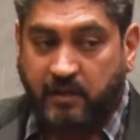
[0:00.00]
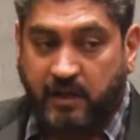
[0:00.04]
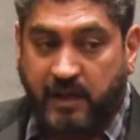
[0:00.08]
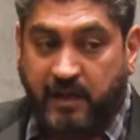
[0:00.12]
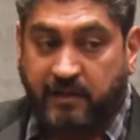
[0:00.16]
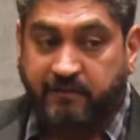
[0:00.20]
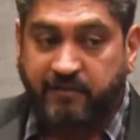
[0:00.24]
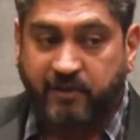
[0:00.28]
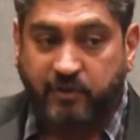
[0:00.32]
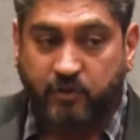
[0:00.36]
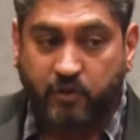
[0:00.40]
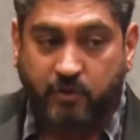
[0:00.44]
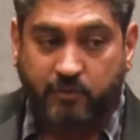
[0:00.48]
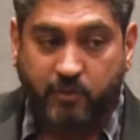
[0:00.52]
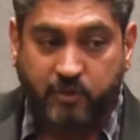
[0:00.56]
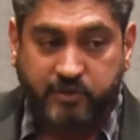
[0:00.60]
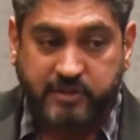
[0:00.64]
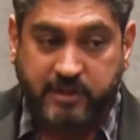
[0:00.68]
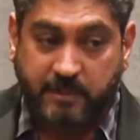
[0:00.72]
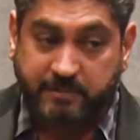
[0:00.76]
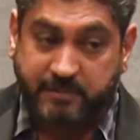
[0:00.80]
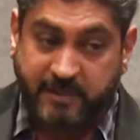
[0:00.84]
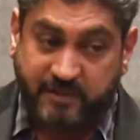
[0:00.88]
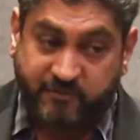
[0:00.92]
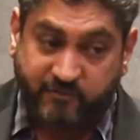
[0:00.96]
even though most
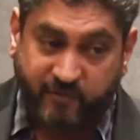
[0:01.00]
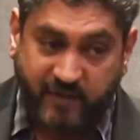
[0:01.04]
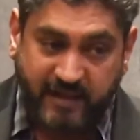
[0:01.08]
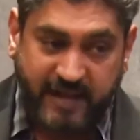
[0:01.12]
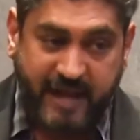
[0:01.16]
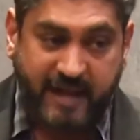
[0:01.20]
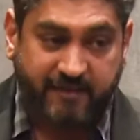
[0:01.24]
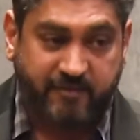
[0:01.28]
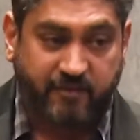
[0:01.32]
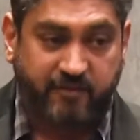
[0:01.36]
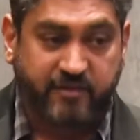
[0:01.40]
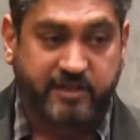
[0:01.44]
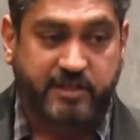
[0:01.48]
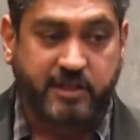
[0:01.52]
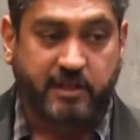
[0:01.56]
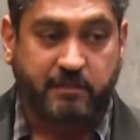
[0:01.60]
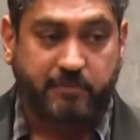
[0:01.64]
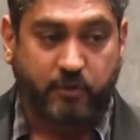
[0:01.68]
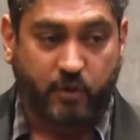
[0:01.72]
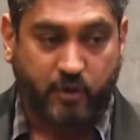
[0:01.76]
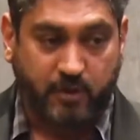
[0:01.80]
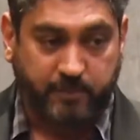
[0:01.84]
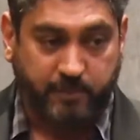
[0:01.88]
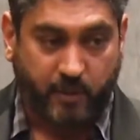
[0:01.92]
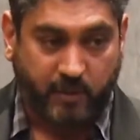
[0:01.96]
companies will have a
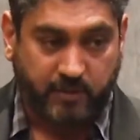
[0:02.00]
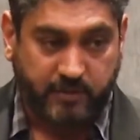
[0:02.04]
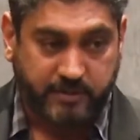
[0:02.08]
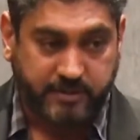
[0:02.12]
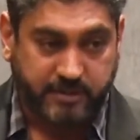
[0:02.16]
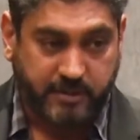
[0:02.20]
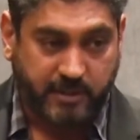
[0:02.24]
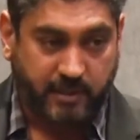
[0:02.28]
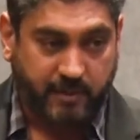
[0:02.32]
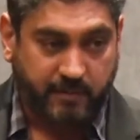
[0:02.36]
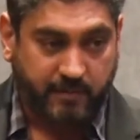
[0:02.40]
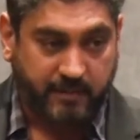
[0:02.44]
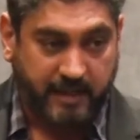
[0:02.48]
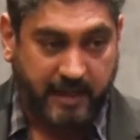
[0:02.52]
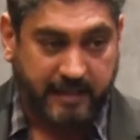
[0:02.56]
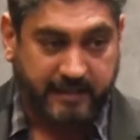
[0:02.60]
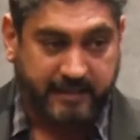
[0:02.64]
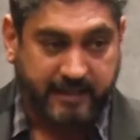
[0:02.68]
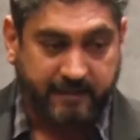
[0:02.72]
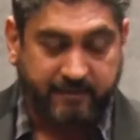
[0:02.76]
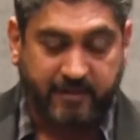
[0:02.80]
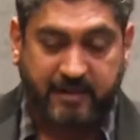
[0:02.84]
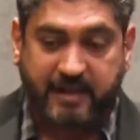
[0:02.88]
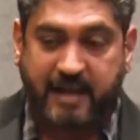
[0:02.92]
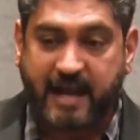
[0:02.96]
whistleblower policy and
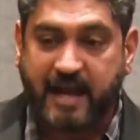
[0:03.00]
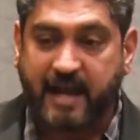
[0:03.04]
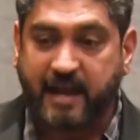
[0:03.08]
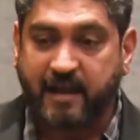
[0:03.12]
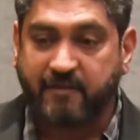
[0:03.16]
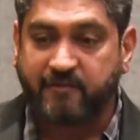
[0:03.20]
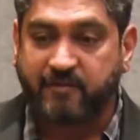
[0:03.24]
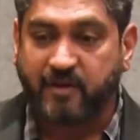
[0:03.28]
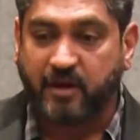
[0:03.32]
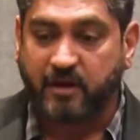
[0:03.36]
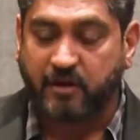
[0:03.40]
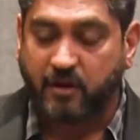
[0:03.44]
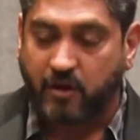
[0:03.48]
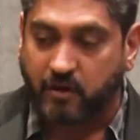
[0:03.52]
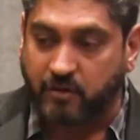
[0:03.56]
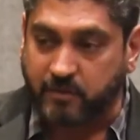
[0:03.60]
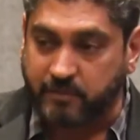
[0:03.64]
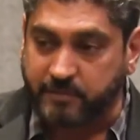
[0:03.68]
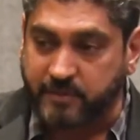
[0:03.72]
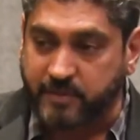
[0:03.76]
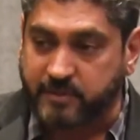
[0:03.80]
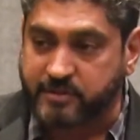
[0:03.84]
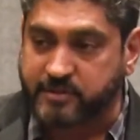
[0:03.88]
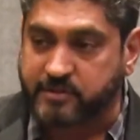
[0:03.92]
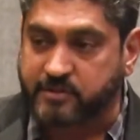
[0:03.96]
they will have
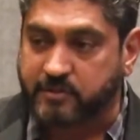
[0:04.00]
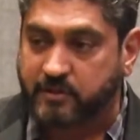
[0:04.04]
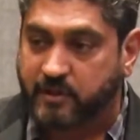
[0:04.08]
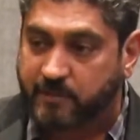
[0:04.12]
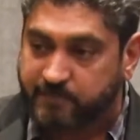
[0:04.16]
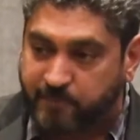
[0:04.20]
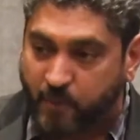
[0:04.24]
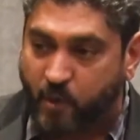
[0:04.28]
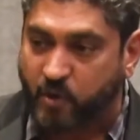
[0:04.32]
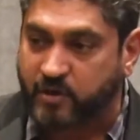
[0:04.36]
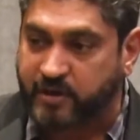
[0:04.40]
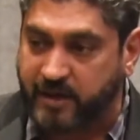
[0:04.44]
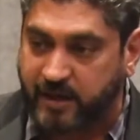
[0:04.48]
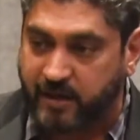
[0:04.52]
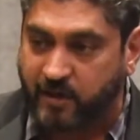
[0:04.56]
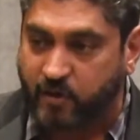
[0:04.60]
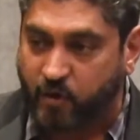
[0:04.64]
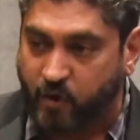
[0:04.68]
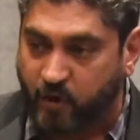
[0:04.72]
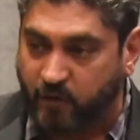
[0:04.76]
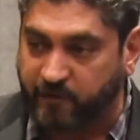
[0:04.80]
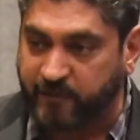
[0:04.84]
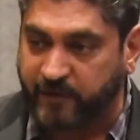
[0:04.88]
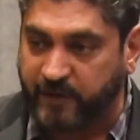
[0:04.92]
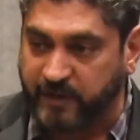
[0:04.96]
anonymous reporting
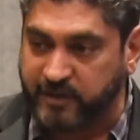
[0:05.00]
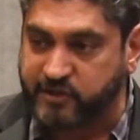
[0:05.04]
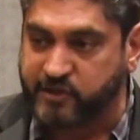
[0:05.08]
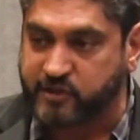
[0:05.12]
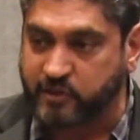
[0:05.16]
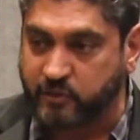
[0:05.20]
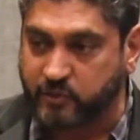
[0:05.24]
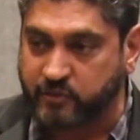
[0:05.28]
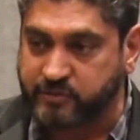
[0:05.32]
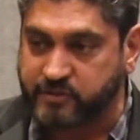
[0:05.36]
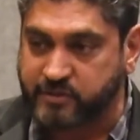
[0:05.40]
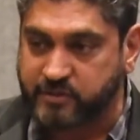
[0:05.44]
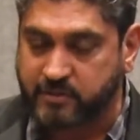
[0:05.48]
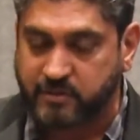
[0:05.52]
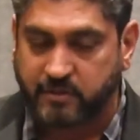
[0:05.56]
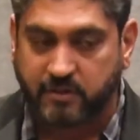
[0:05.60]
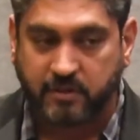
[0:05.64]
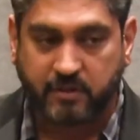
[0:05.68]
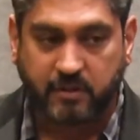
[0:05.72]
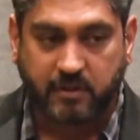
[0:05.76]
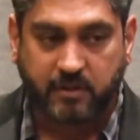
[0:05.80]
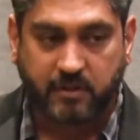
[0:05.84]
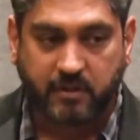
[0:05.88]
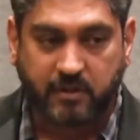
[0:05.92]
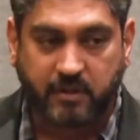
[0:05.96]
of issues,
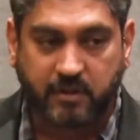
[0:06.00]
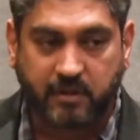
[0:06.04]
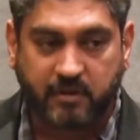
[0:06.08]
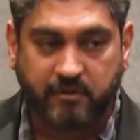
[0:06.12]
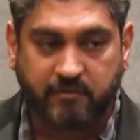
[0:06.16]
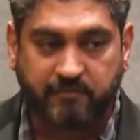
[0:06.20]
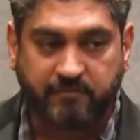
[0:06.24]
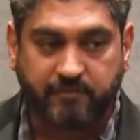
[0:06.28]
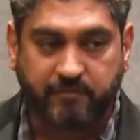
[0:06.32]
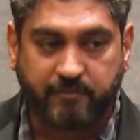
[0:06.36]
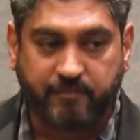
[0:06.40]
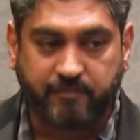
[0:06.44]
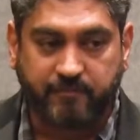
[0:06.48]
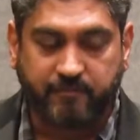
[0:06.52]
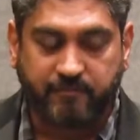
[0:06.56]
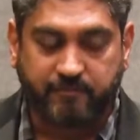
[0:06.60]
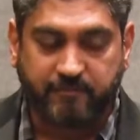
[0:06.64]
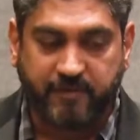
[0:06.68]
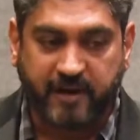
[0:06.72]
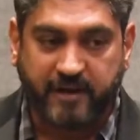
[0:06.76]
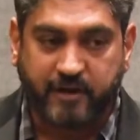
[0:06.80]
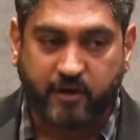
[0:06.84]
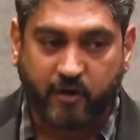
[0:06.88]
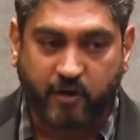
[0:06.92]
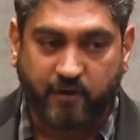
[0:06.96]

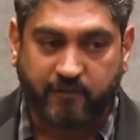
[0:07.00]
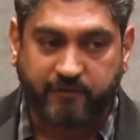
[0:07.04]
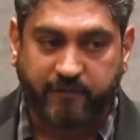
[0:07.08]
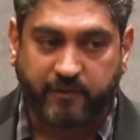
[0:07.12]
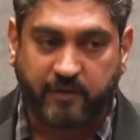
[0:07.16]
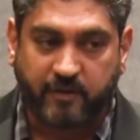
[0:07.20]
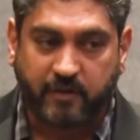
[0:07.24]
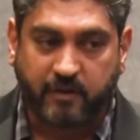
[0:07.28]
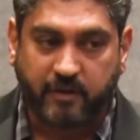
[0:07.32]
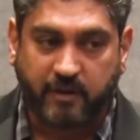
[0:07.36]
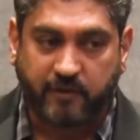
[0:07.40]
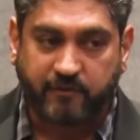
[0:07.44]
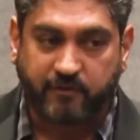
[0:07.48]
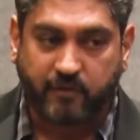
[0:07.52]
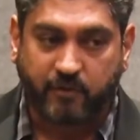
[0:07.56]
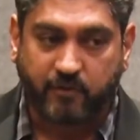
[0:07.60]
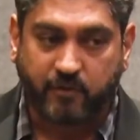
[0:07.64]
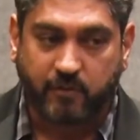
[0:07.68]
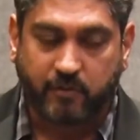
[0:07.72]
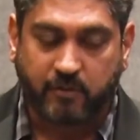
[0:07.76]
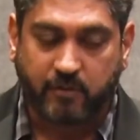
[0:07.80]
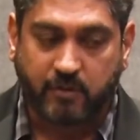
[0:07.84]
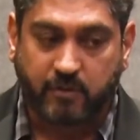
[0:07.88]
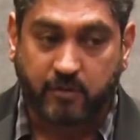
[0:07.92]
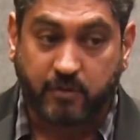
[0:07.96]
very often if
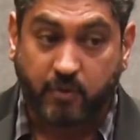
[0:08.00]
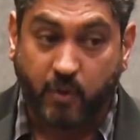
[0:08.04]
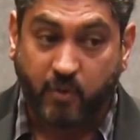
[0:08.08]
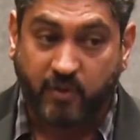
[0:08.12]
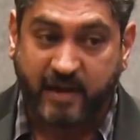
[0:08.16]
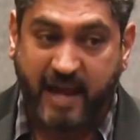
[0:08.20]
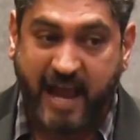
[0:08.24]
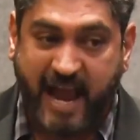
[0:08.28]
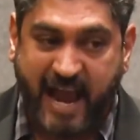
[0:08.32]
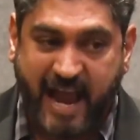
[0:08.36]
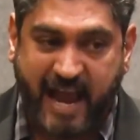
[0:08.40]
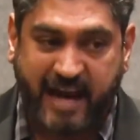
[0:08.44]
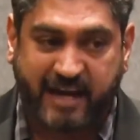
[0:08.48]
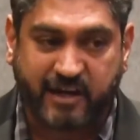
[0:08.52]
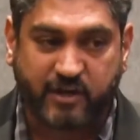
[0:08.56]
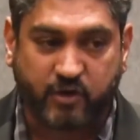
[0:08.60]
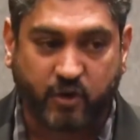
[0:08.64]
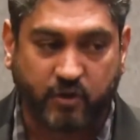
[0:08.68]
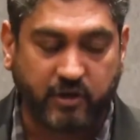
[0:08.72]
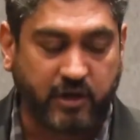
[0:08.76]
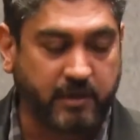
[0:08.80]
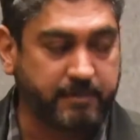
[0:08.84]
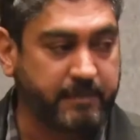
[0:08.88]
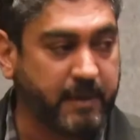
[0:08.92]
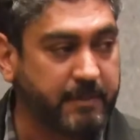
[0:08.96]
you don't act
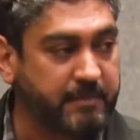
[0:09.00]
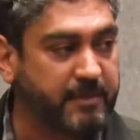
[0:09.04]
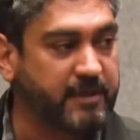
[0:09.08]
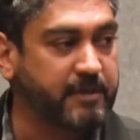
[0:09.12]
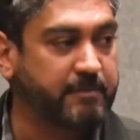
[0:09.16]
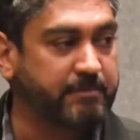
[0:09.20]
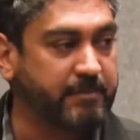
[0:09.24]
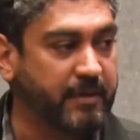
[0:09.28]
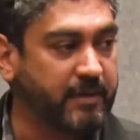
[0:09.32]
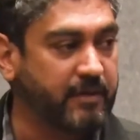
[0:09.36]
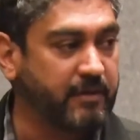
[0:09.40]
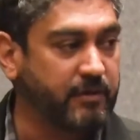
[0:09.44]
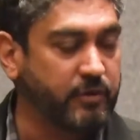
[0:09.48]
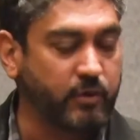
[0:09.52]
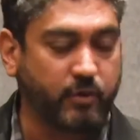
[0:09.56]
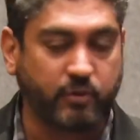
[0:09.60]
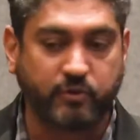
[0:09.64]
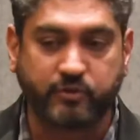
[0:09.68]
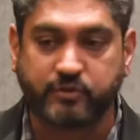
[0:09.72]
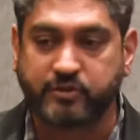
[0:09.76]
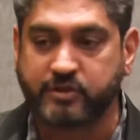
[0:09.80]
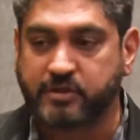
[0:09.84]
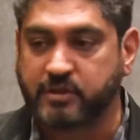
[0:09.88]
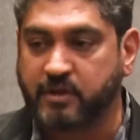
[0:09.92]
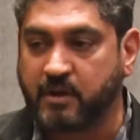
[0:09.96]
on it, people
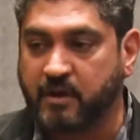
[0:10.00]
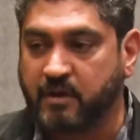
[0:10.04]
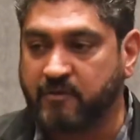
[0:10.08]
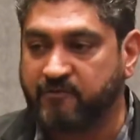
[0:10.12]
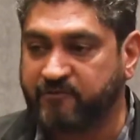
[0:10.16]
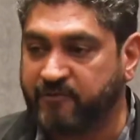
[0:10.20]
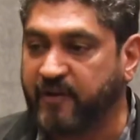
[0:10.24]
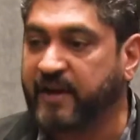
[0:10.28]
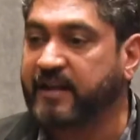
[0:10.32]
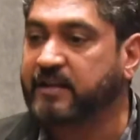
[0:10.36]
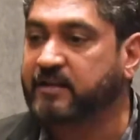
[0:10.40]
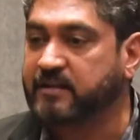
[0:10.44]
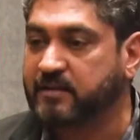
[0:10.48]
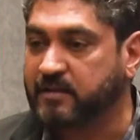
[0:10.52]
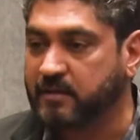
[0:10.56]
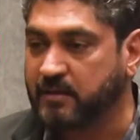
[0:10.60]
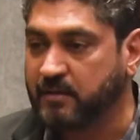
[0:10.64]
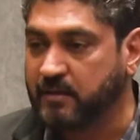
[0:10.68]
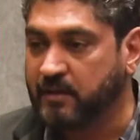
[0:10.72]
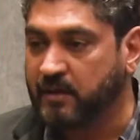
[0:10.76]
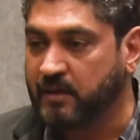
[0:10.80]
lose faith